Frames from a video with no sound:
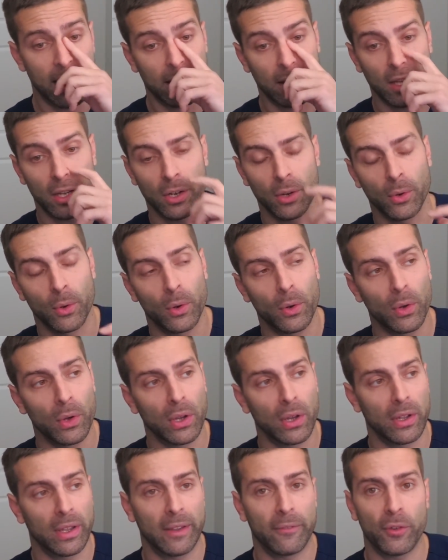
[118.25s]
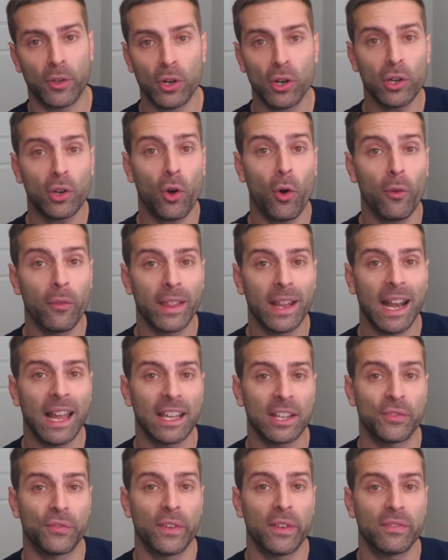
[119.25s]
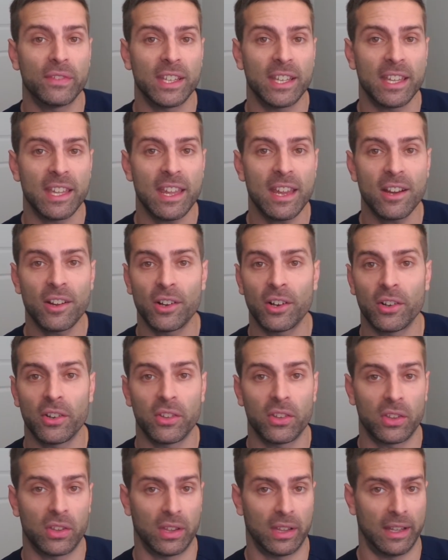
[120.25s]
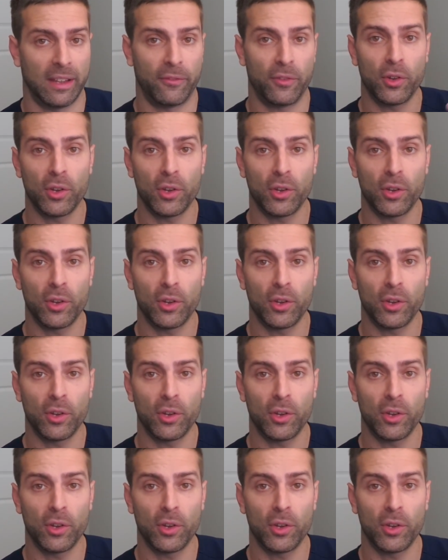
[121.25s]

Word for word: You know, if you look over the last 50 years, if you